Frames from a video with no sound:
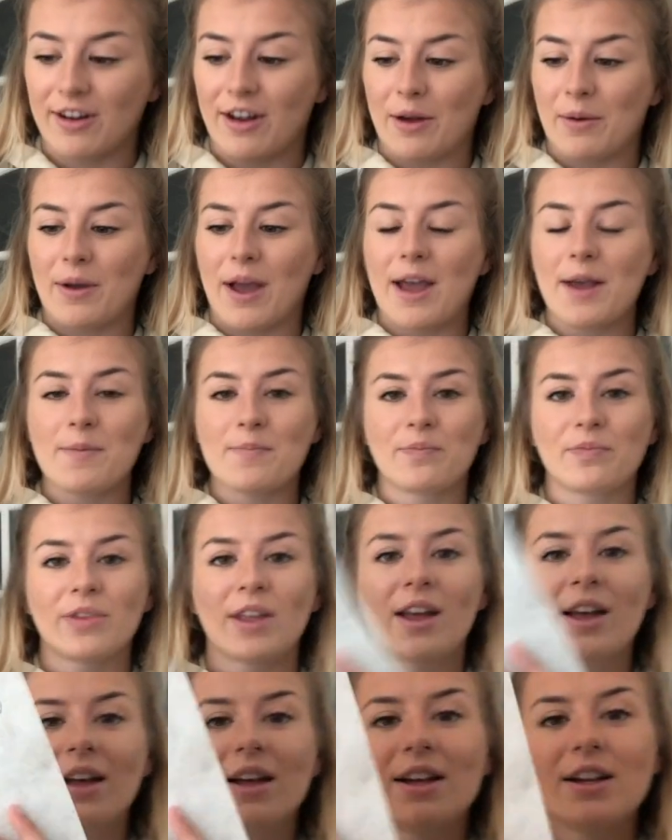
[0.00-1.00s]
Okay,
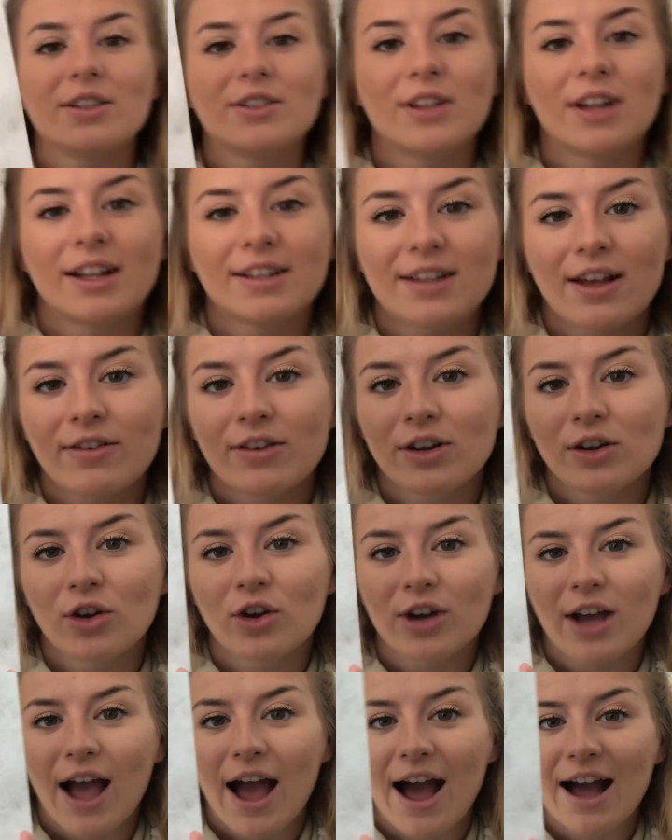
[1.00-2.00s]
so let's have a
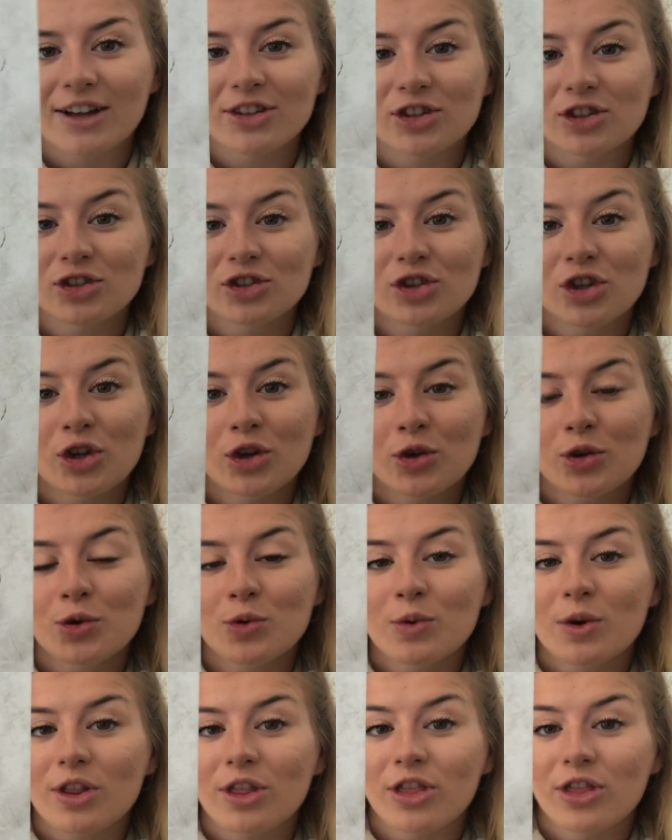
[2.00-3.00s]
look at
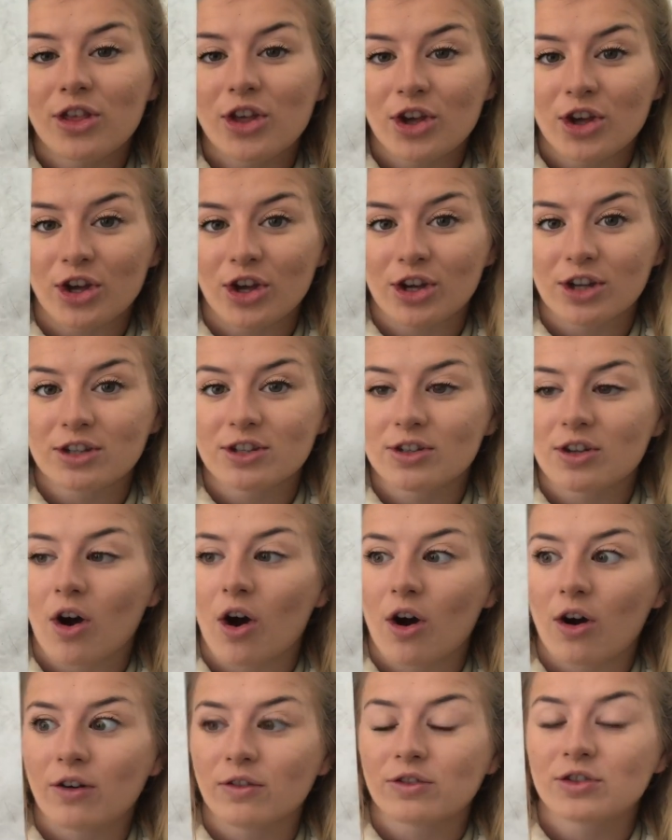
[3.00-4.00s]
2/3
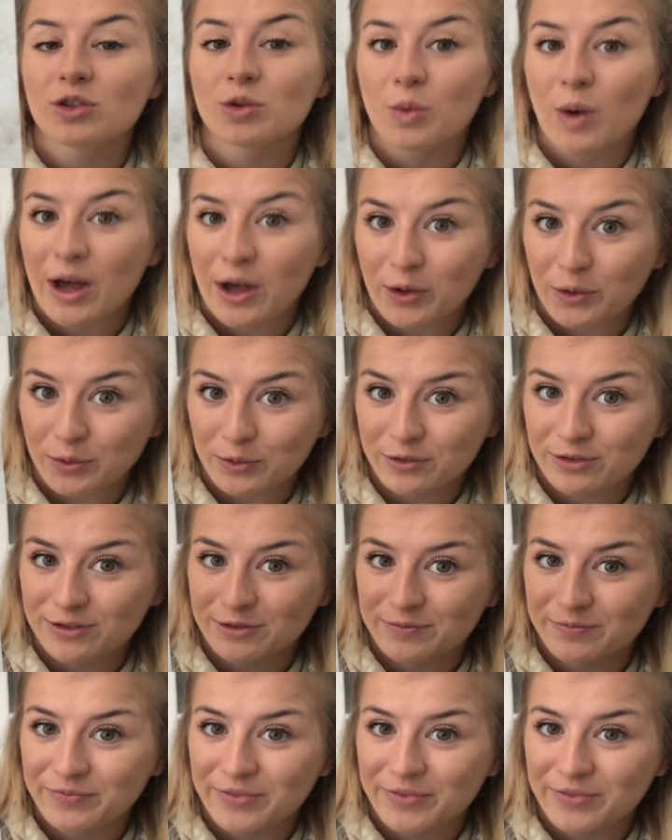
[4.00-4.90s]
of 12.